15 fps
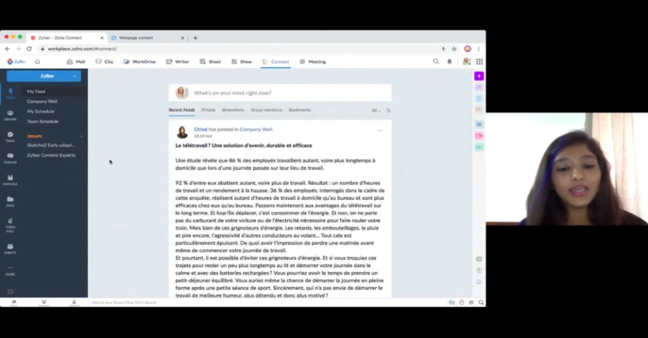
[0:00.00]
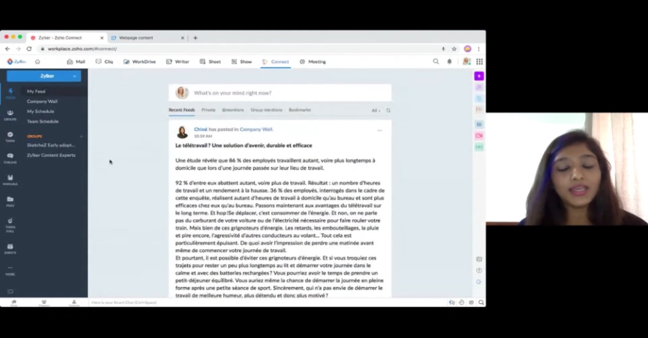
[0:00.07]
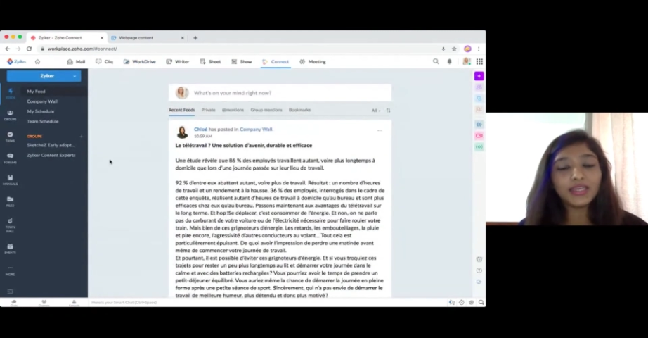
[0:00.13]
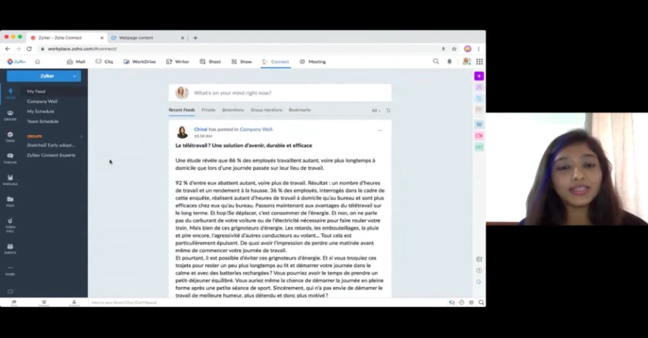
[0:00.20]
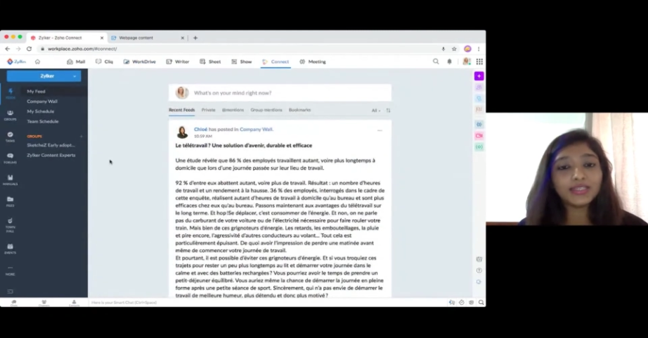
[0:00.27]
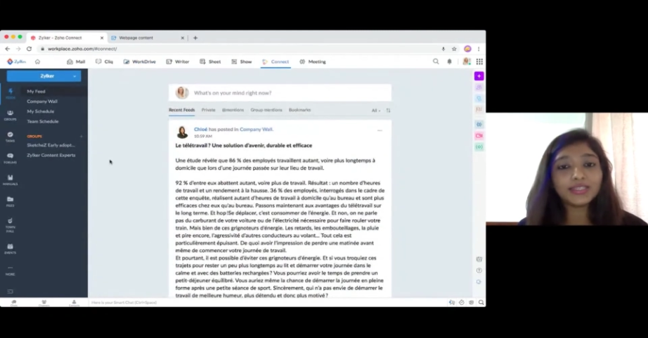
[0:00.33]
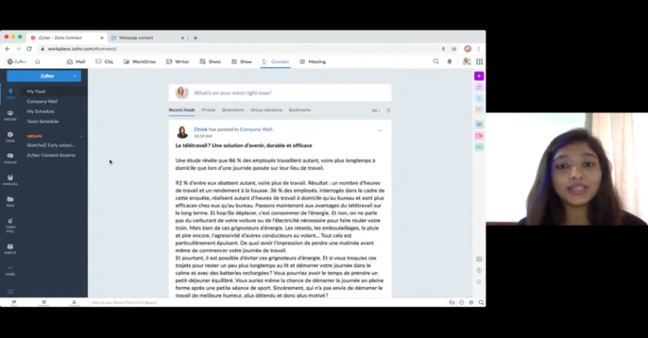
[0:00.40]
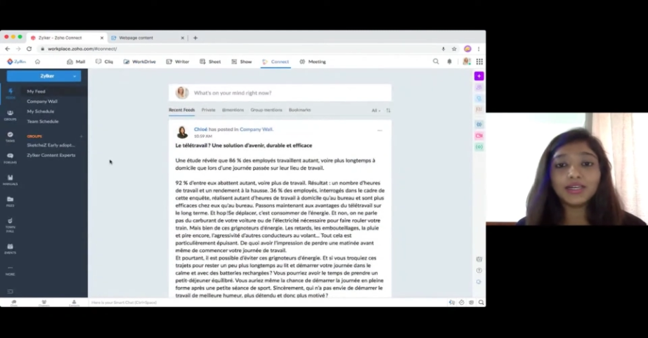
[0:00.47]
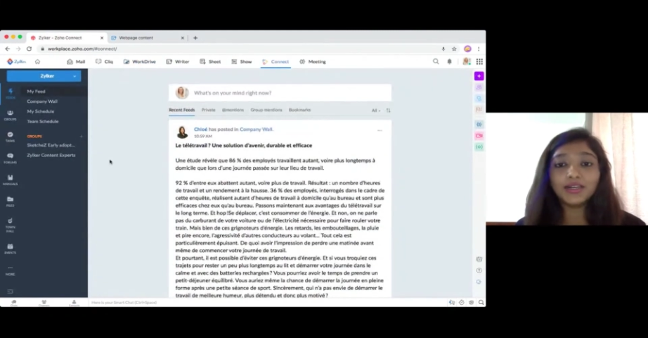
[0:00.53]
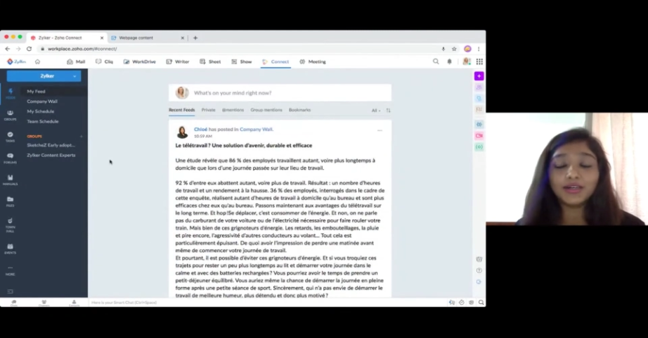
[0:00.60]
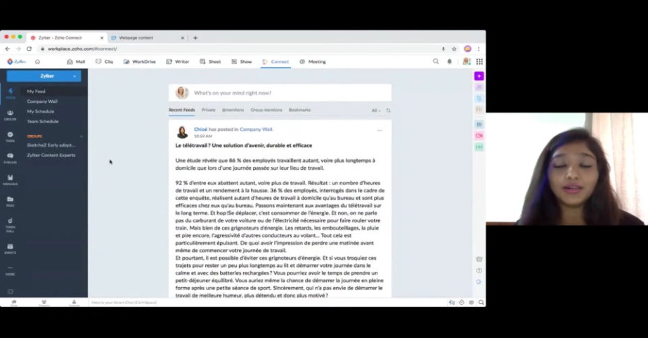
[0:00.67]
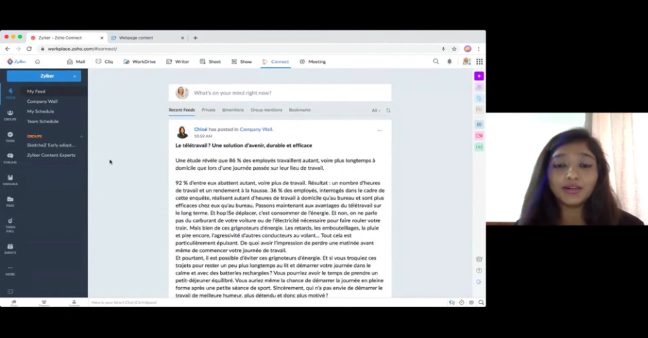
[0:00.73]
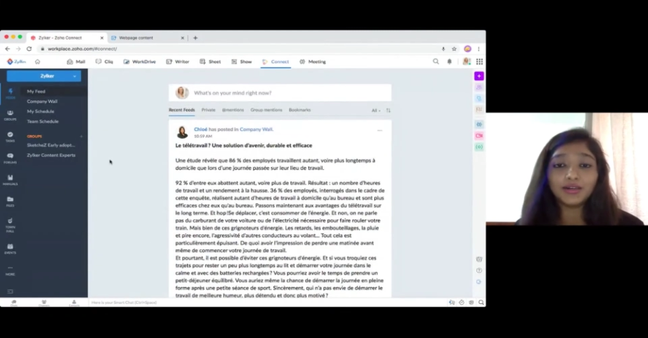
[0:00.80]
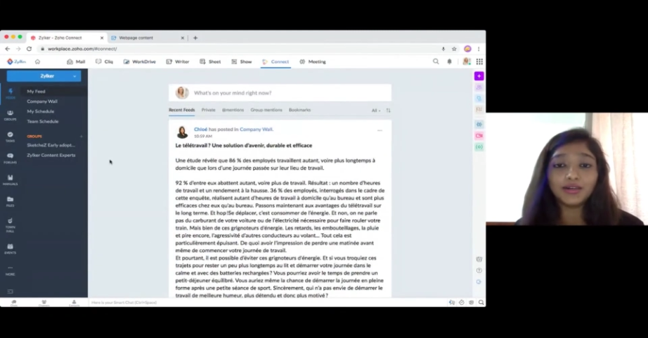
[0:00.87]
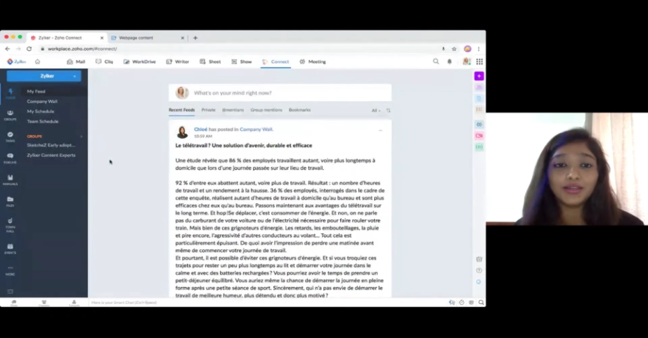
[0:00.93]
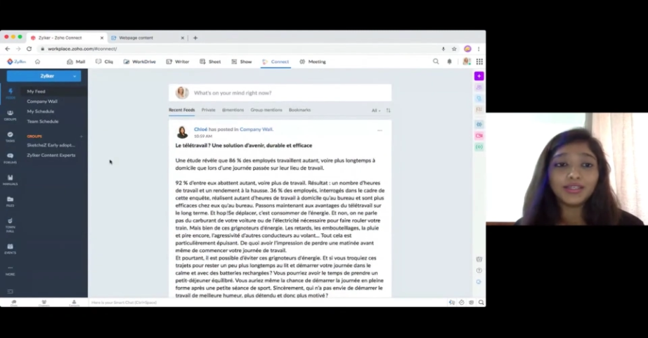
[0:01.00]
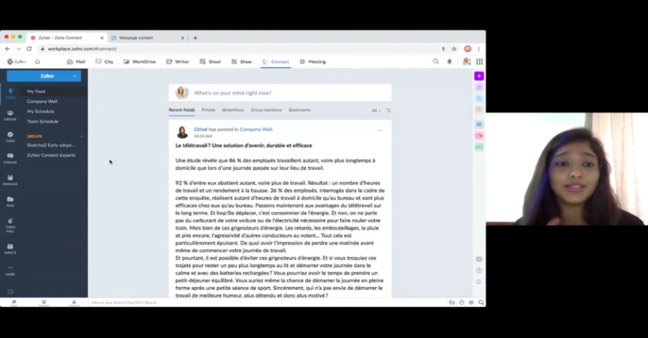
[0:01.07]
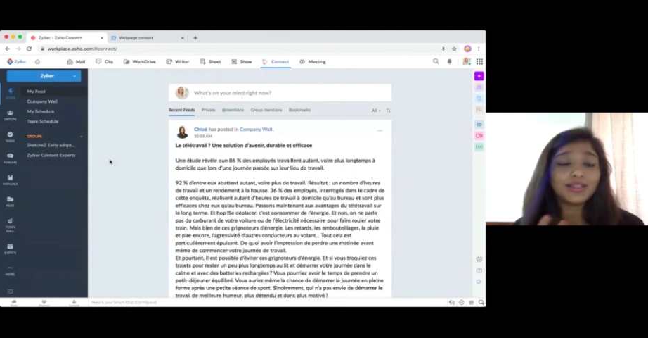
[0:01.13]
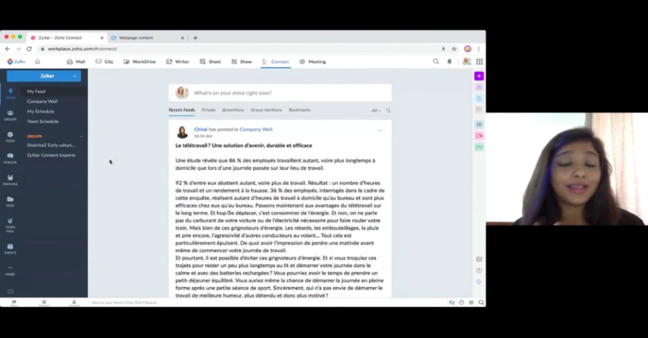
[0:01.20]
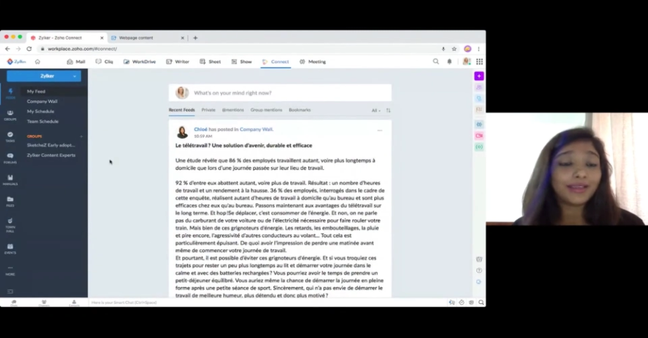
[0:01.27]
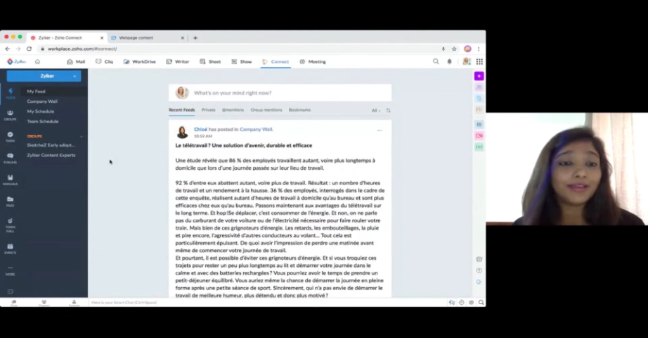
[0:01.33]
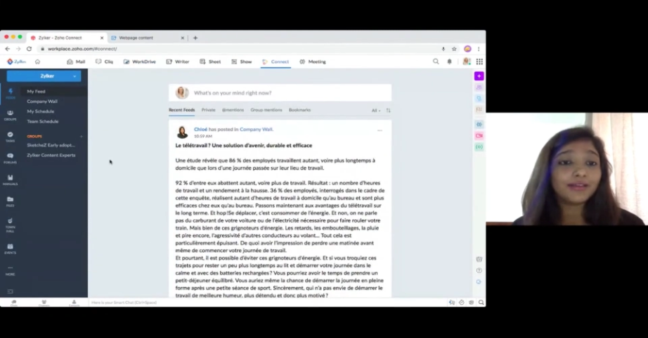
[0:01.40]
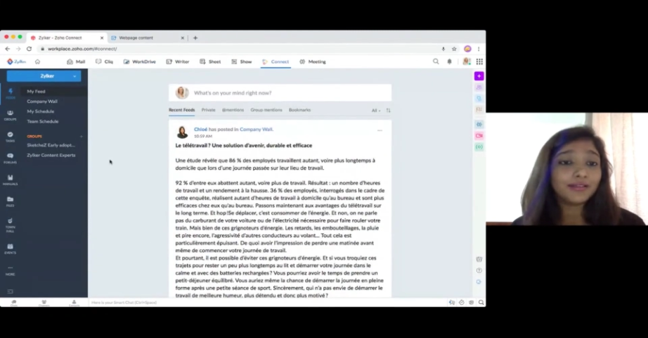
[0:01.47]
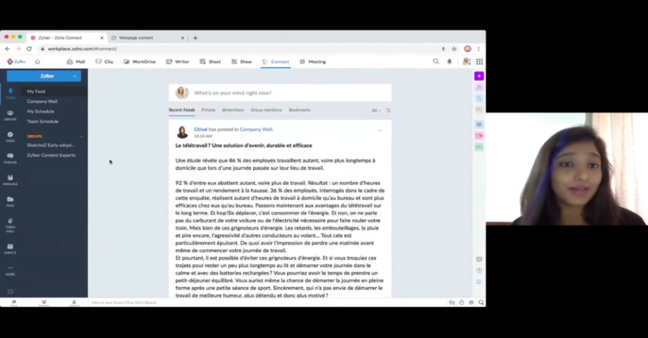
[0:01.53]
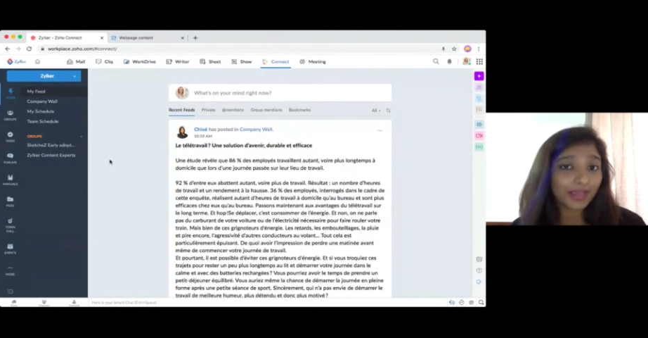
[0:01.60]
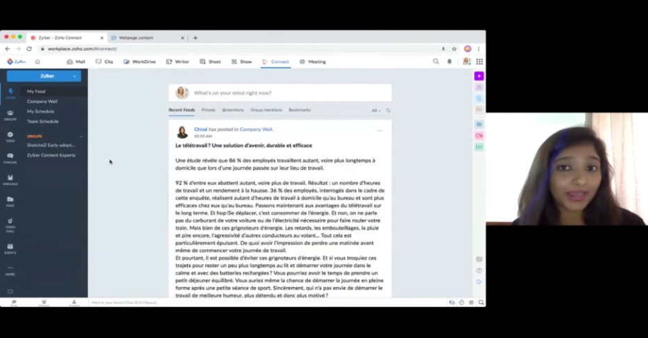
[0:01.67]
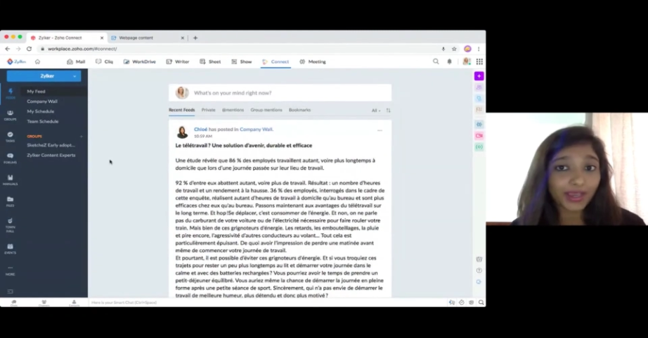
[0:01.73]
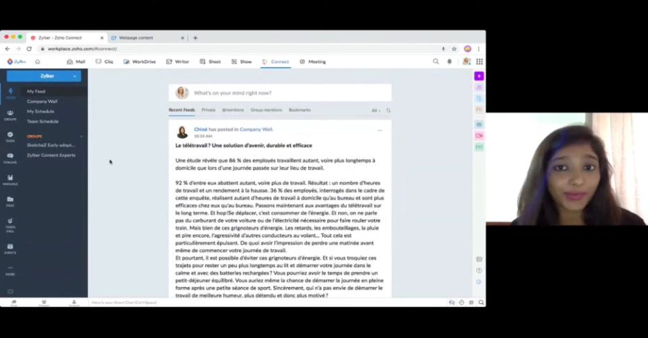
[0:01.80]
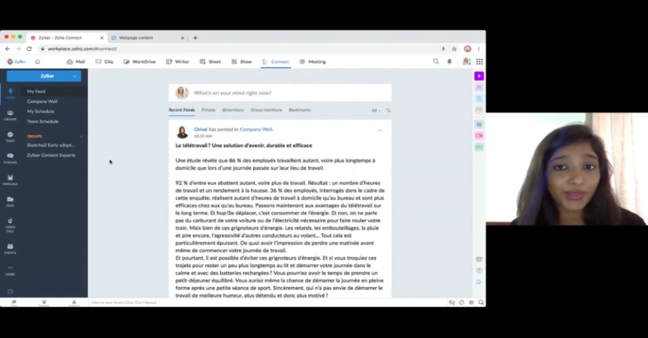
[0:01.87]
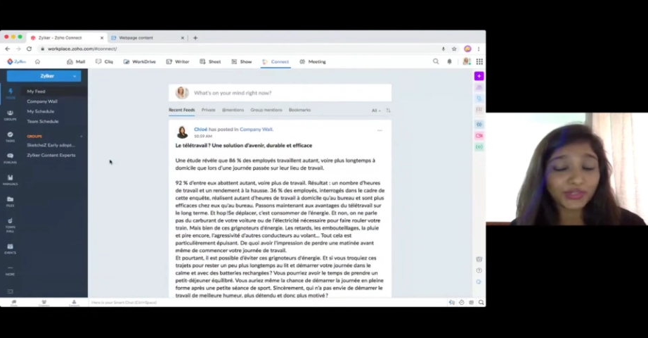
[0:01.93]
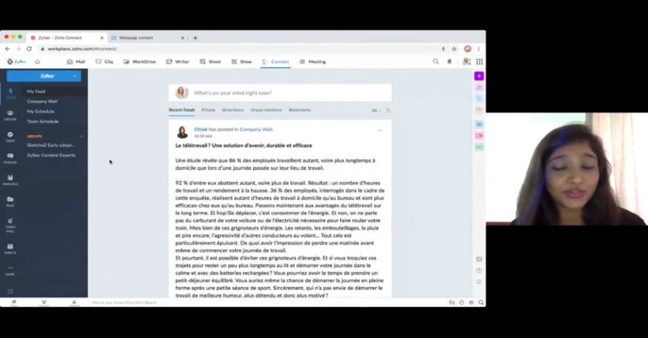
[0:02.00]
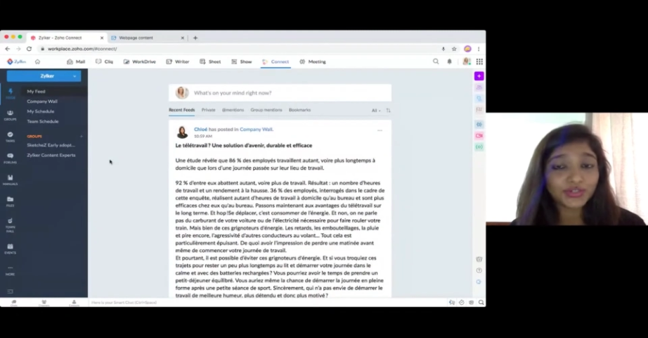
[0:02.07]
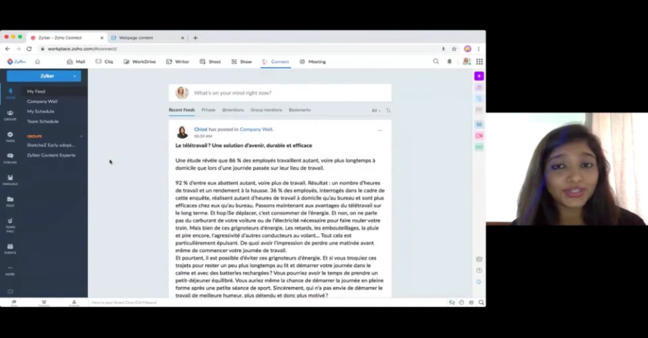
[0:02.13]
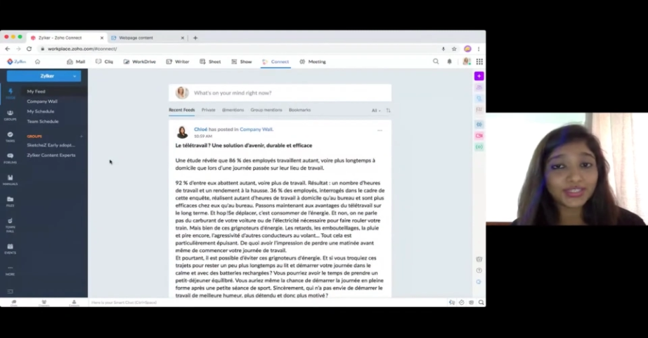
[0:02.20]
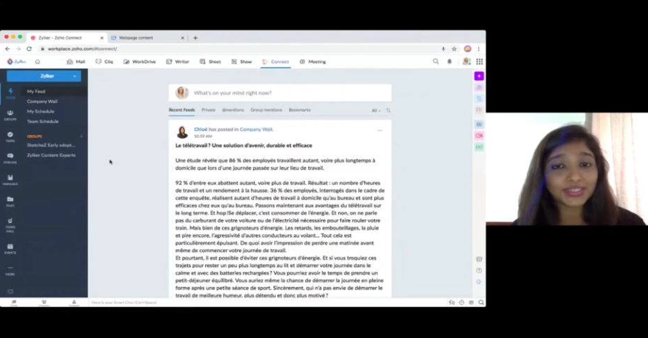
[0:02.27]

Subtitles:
like I mentioned,